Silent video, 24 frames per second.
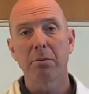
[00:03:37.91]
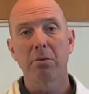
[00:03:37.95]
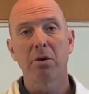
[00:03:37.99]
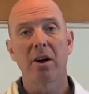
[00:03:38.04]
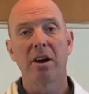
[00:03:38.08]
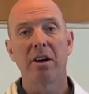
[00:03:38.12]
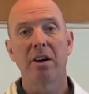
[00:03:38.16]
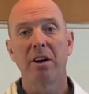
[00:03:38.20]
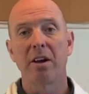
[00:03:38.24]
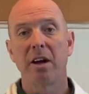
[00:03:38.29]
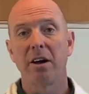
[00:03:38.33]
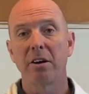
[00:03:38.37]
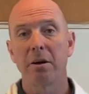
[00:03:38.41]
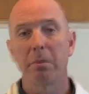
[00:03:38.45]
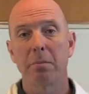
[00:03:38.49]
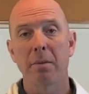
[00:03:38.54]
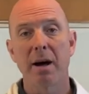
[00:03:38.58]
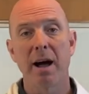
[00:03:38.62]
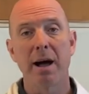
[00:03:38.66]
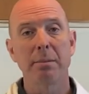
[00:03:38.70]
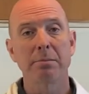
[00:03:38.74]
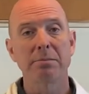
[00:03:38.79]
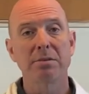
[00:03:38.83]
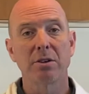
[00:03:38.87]
on your
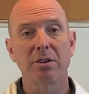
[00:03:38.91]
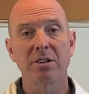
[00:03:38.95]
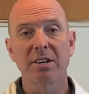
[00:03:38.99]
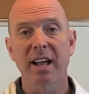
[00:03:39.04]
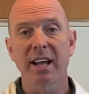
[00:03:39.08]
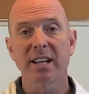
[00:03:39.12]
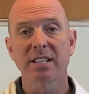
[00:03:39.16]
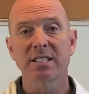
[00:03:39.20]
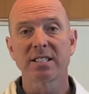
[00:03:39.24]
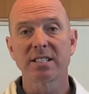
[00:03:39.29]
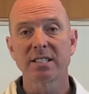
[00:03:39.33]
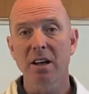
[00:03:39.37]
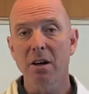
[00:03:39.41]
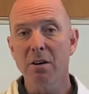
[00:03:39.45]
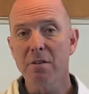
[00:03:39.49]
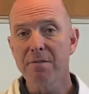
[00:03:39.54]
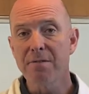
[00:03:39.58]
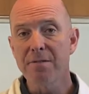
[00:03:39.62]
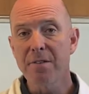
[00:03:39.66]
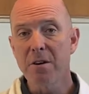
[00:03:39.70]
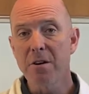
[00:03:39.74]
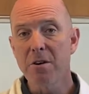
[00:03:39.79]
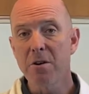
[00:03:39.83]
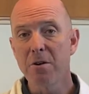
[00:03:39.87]
mom or dad's cell
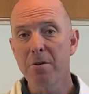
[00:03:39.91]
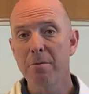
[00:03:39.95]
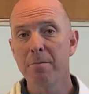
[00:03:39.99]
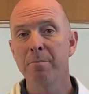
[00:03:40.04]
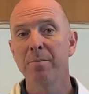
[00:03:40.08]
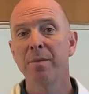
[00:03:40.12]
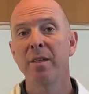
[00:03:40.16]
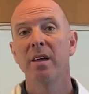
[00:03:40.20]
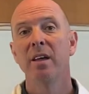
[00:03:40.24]
phone,